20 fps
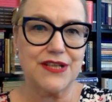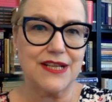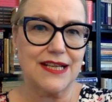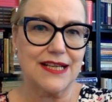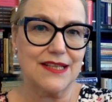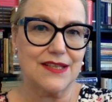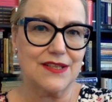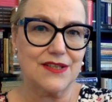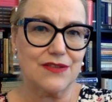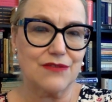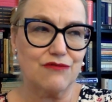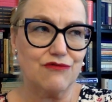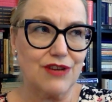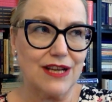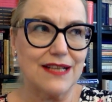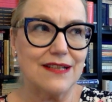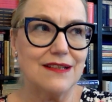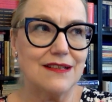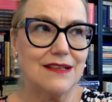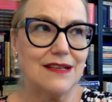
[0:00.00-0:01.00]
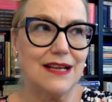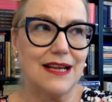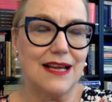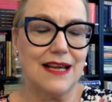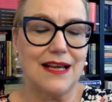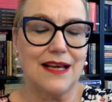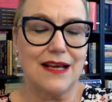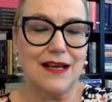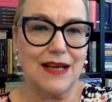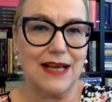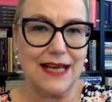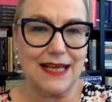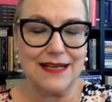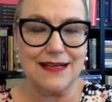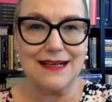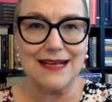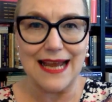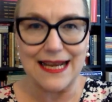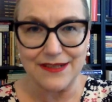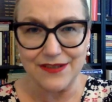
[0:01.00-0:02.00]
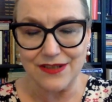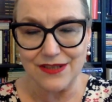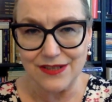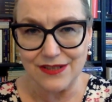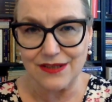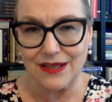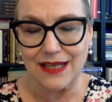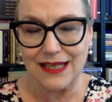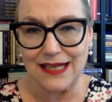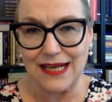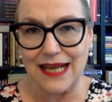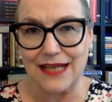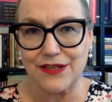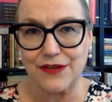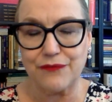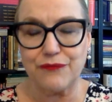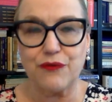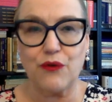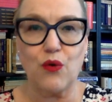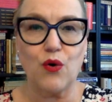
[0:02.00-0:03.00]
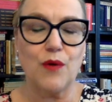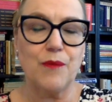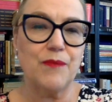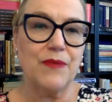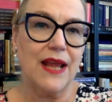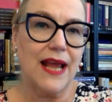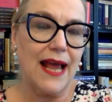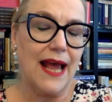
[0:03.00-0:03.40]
It's written in letter form